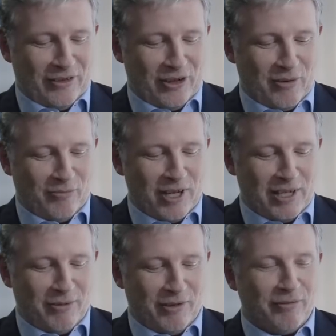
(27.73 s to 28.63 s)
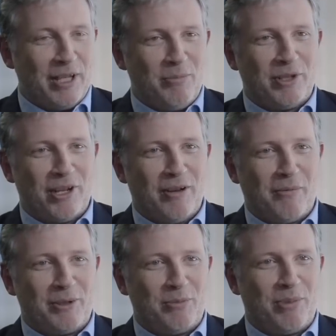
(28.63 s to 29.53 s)
jump right in with a really bizarre
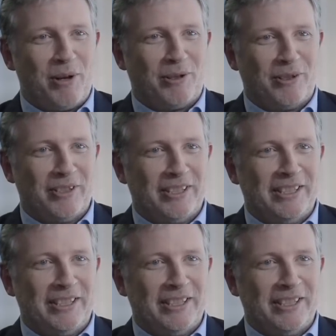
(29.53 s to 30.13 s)
one, which is Poland.